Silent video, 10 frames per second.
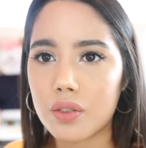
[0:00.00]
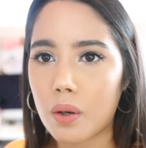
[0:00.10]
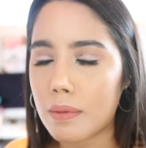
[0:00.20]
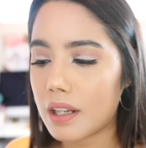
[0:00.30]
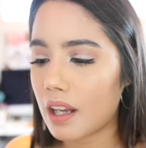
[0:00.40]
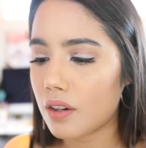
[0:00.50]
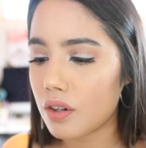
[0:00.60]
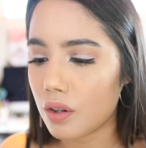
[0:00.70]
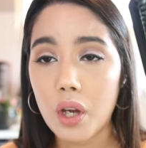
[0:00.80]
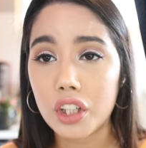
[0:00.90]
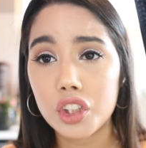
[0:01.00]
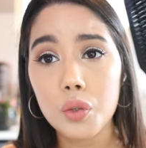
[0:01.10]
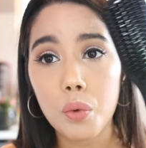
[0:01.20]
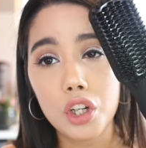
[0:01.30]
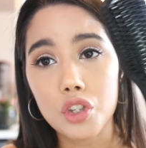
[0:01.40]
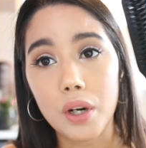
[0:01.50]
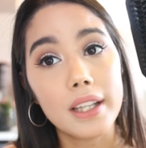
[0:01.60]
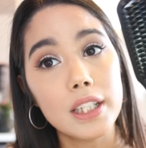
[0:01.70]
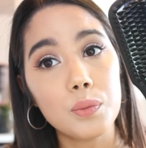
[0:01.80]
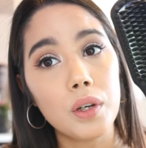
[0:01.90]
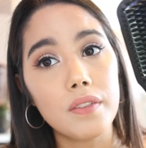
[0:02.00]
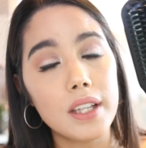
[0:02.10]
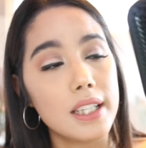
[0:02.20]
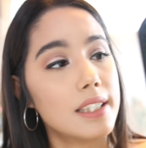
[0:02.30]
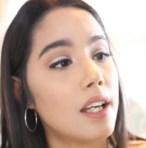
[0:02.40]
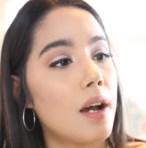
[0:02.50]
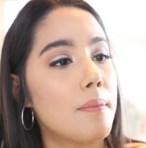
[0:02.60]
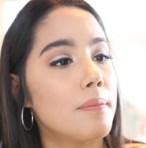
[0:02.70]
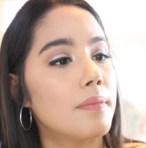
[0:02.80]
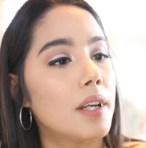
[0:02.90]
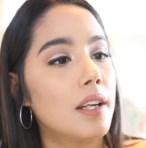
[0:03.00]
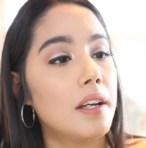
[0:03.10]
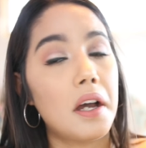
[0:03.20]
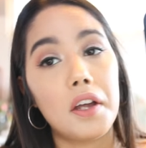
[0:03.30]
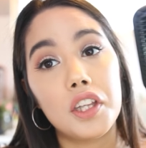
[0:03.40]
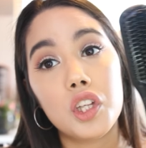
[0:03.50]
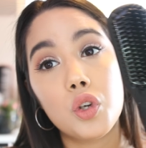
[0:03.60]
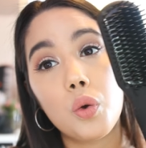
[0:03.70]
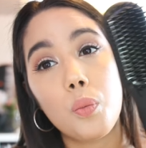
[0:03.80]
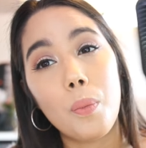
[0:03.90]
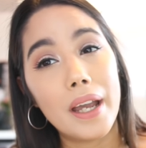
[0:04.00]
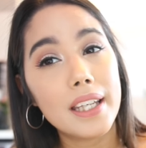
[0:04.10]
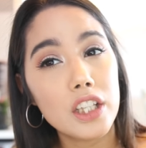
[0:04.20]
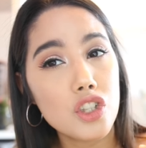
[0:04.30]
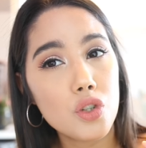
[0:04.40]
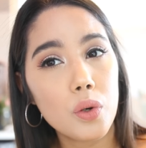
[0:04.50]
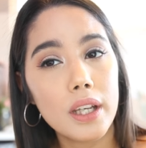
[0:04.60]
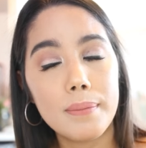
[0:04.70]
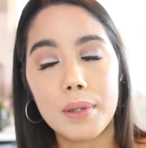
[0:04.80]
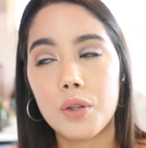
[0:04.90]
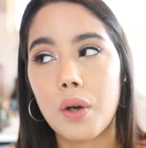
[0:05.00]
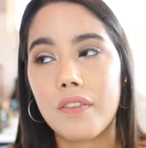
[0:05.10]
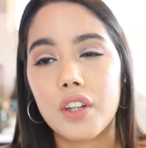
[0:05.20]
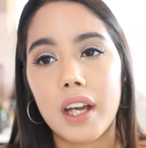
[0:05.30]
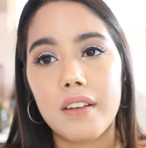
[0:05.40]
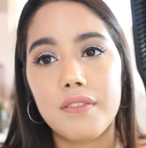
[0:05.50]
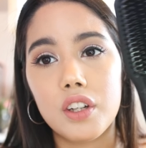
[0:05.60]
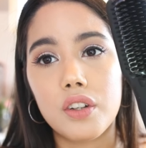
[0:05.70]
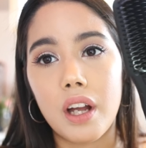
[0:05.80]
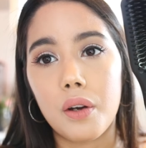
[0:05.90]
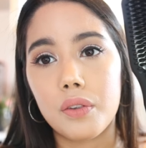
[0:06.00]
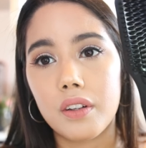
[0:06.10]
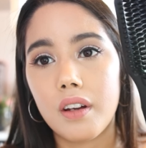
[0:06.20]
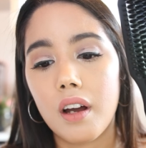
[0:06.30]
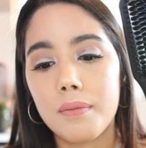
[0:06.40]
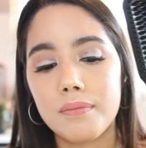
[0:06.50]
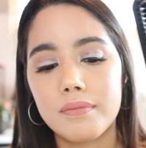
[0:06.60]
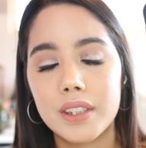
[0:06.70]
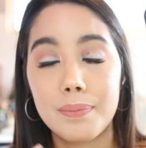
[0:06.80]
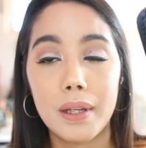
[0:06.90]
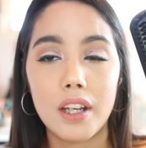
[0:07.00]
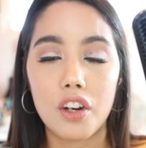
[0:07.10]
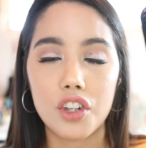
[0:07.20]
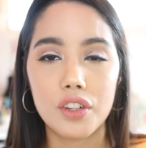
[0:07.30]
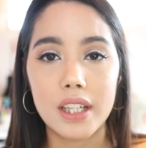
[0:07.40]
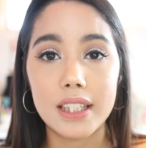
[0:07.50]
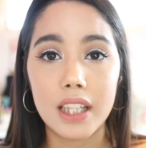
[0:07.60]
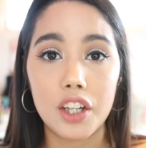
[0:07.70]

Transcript: So I mean, I don't you actually want to try this one of these, um, I think you might enjoy it, but you have to kind of figure it out um, depending on your needs.